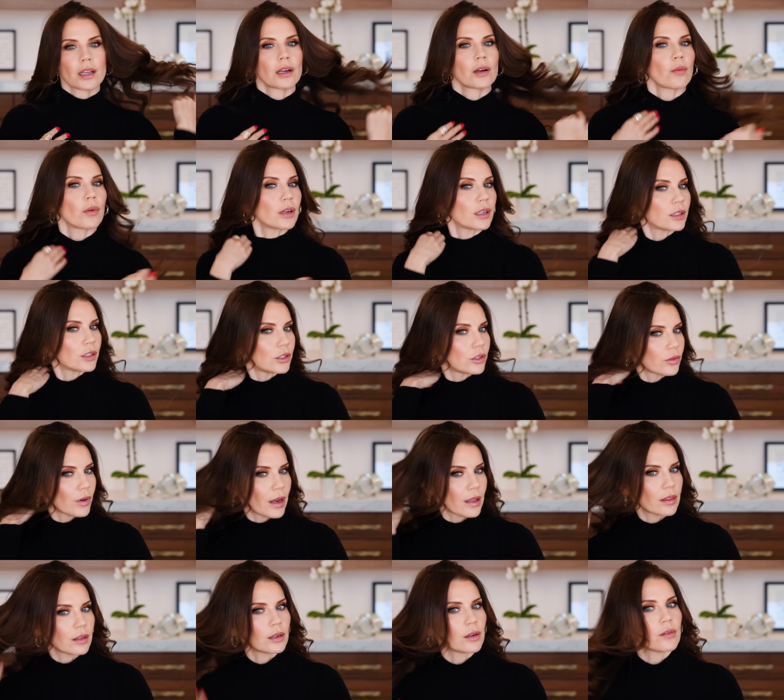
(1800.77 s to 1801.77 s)
kind of wanted to
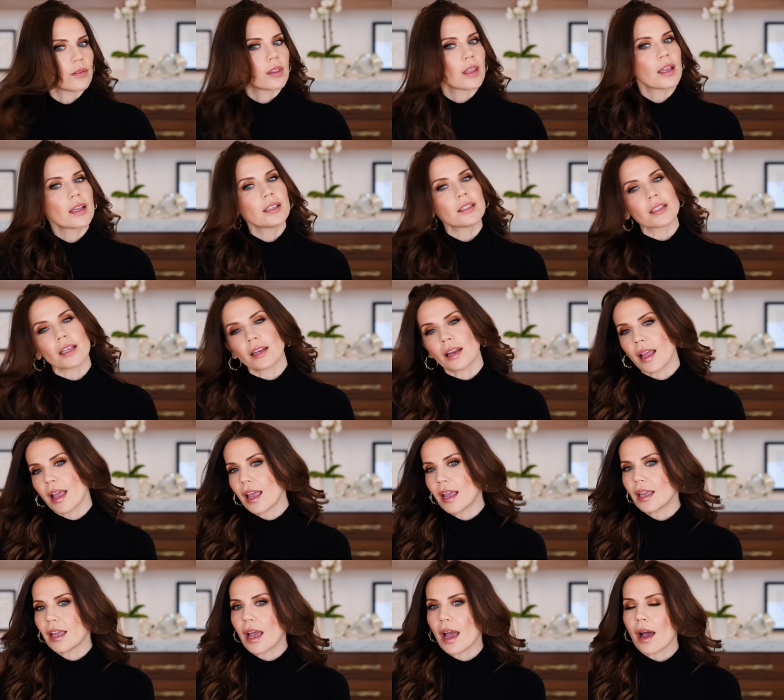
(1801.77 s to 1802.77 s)
try the new things and
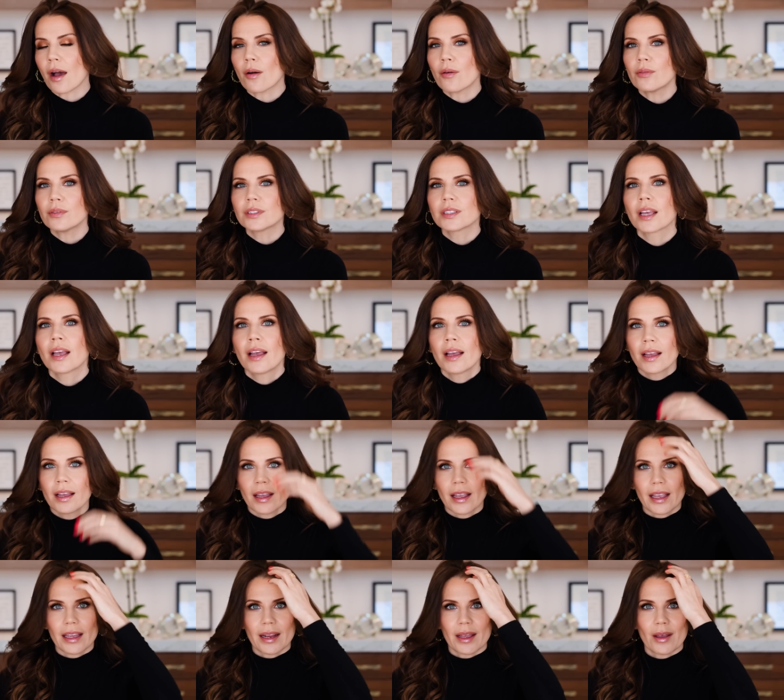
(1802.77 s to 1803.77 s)
hang out.
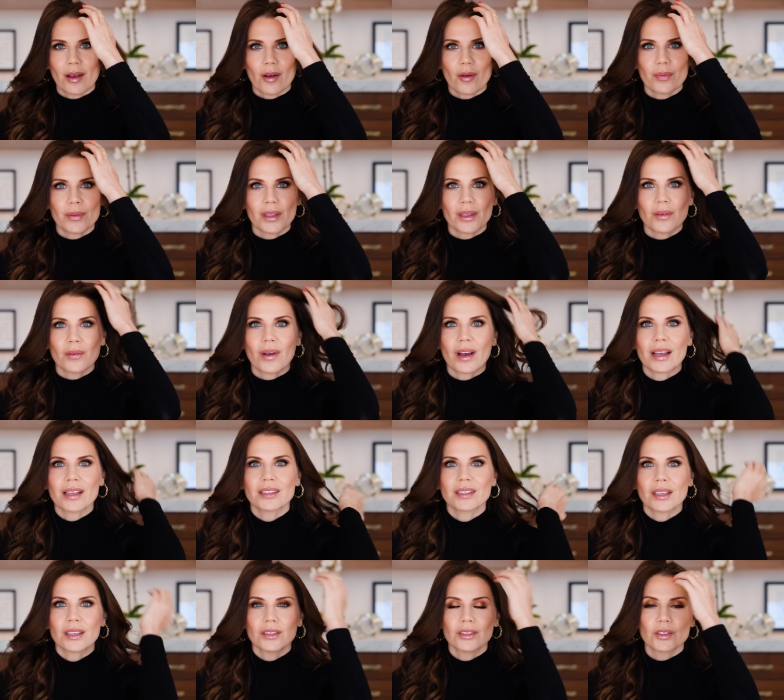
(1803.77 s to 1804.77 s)
And I hope that you
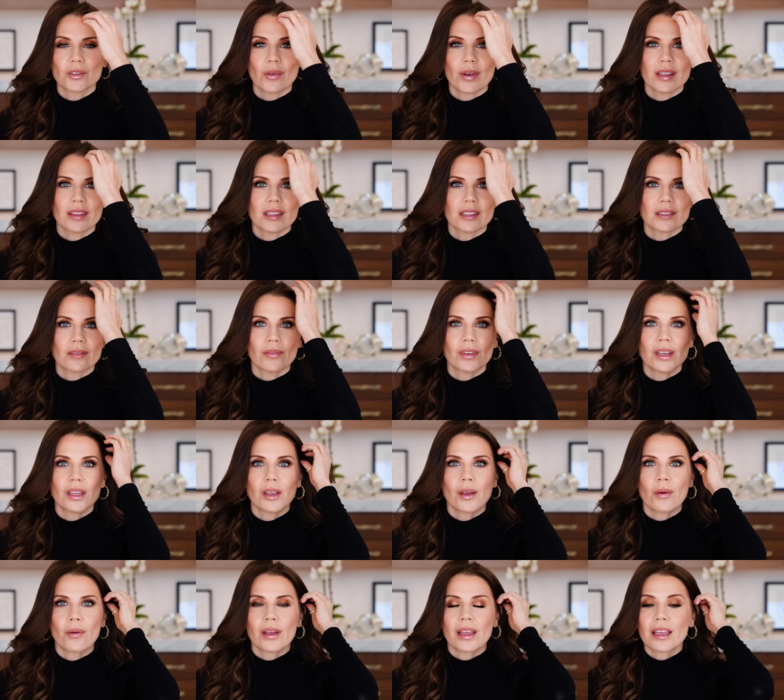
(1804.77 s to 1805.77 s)
guys enjoyed this
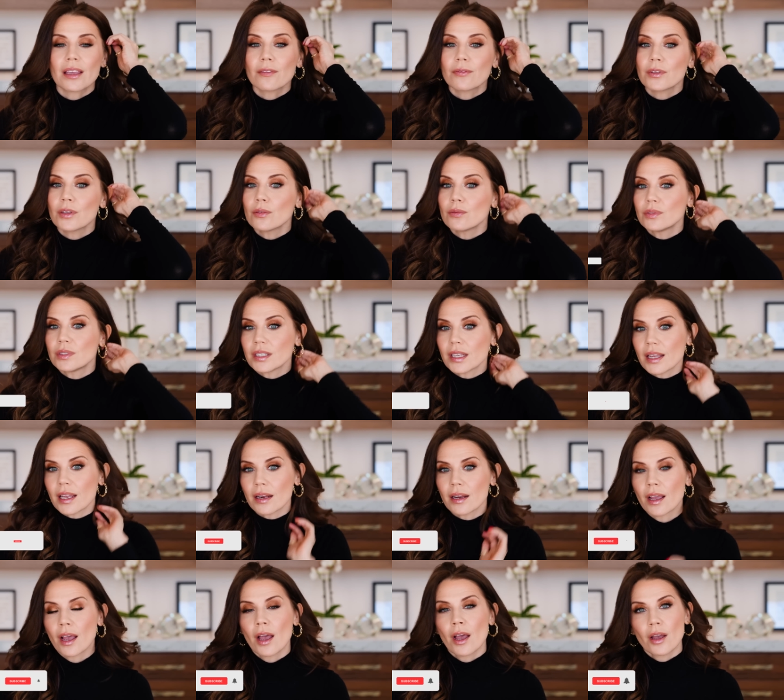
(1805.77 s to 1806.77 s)
video. If you
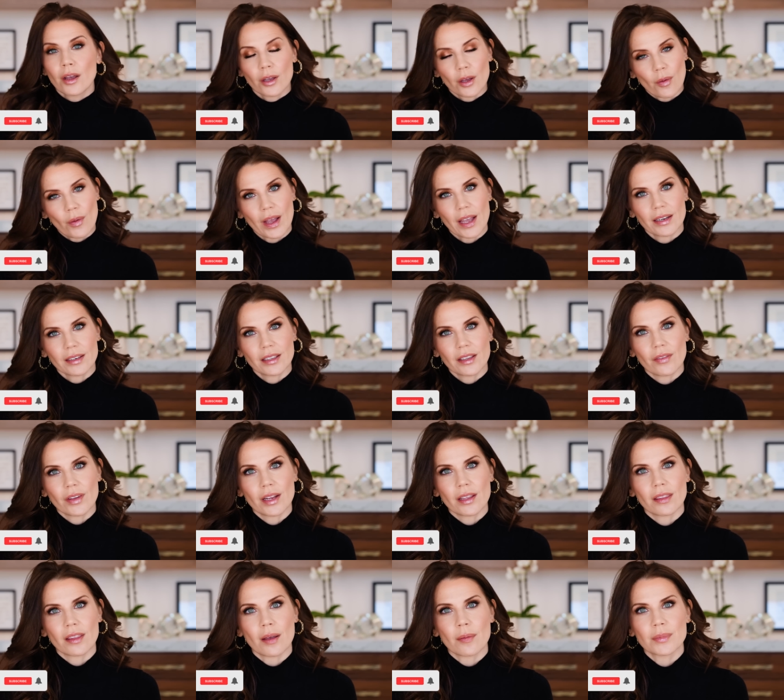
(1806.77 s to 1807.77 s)
did, go ahead and give it
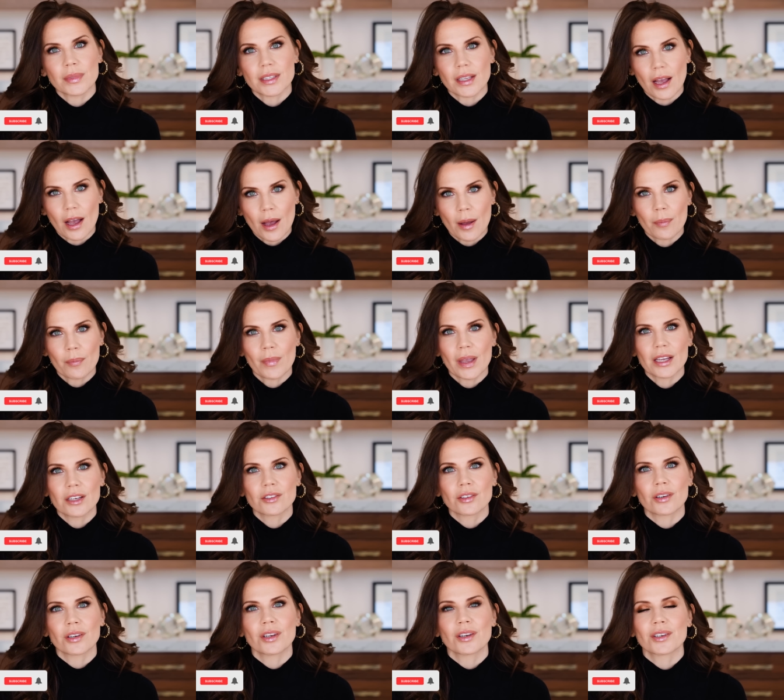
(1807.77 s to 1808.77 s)
a thumbs up. Make
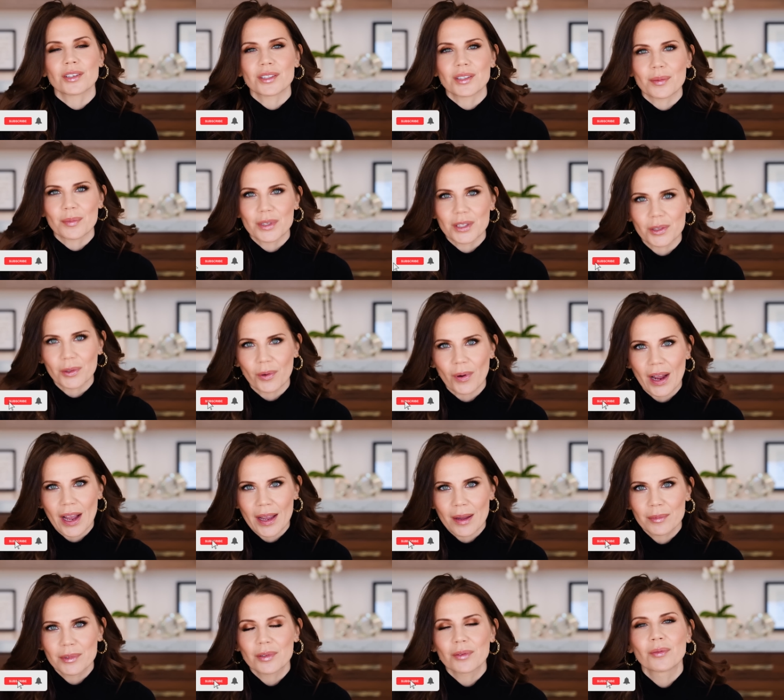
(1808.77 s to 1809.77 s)
sure you're
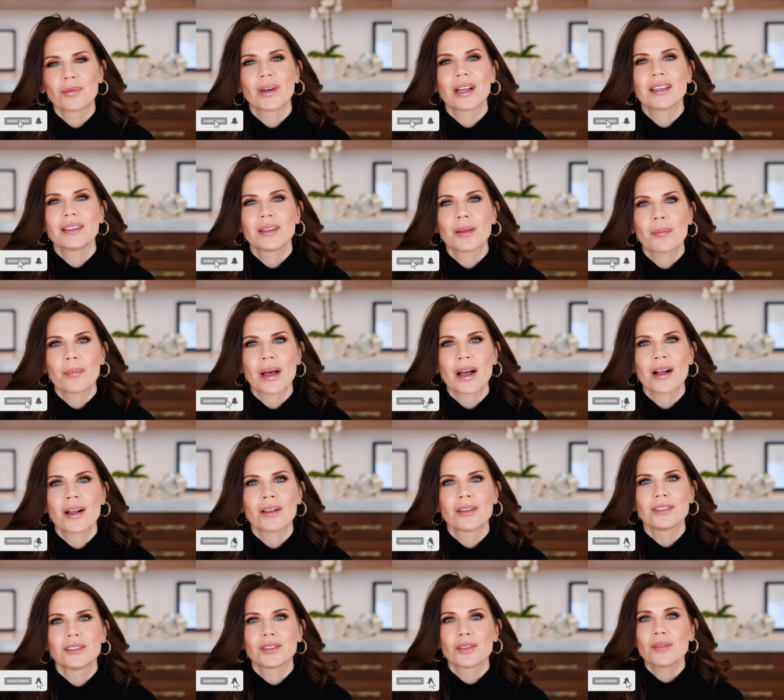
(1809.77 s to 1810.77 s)
subscribed, ring the
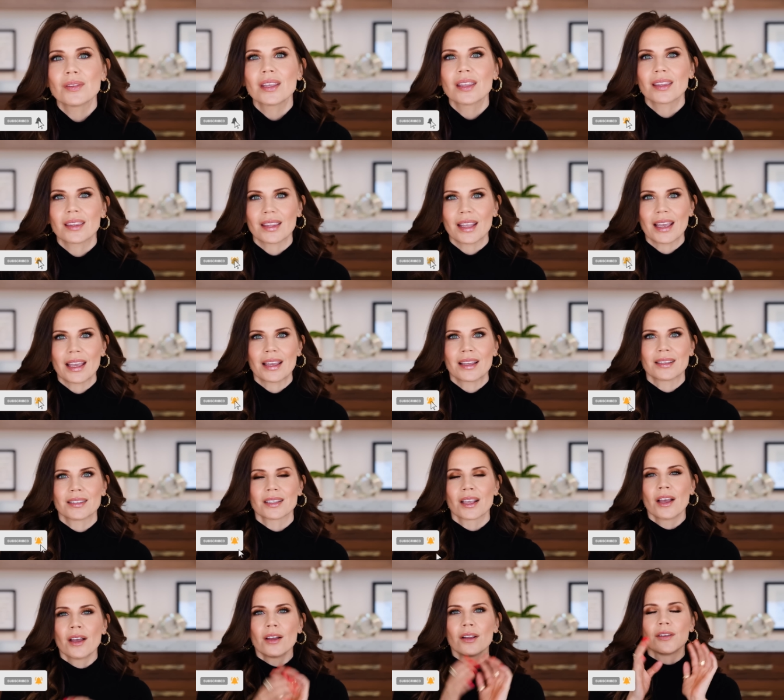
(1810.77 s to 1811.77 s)
bell, do the things.
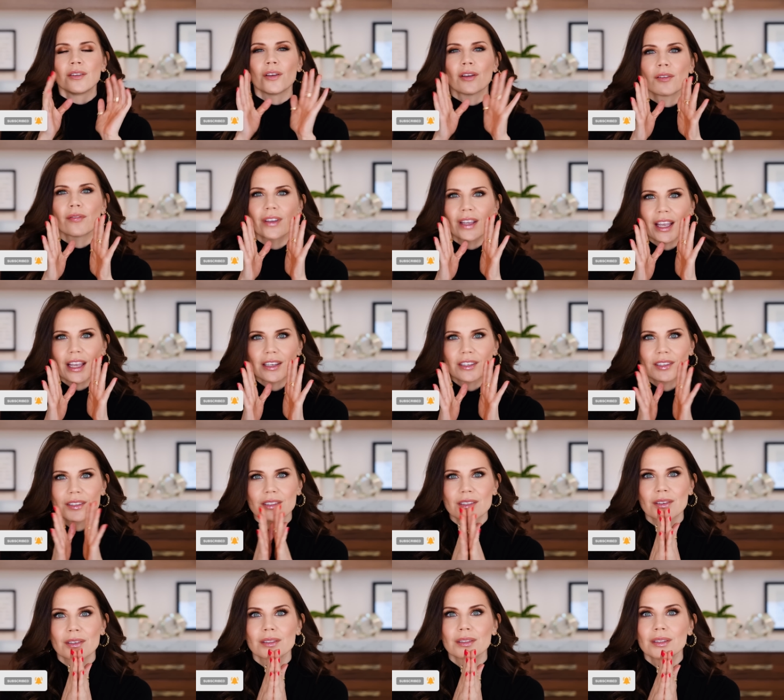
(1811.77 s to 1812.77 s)

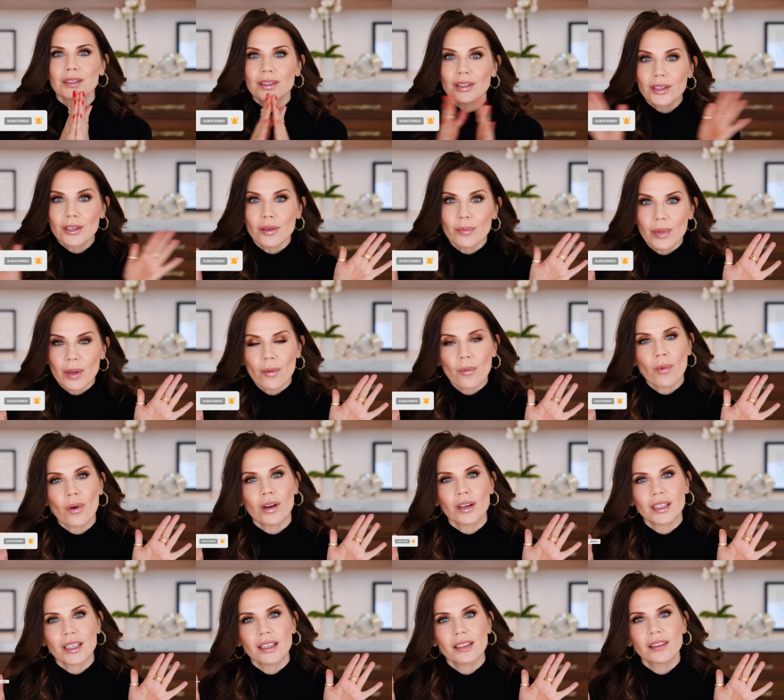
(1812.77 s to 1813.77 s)
Notifications are a little bit
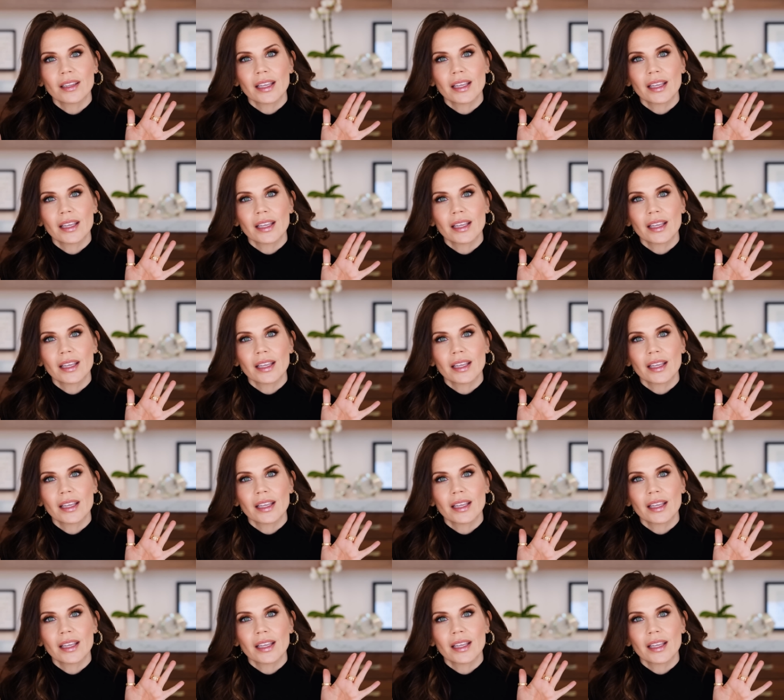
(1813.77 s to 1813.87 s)
wonky